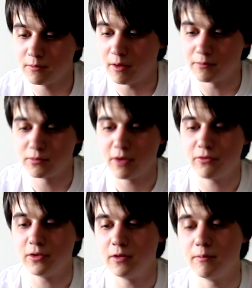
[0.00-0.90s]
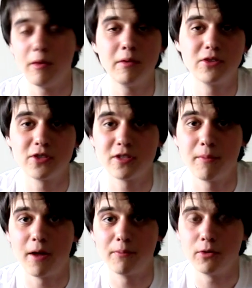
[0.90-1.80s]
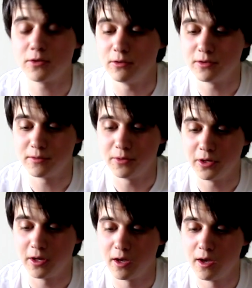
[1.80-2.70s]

I'm definitely, maybe it's just a bad bottle or something.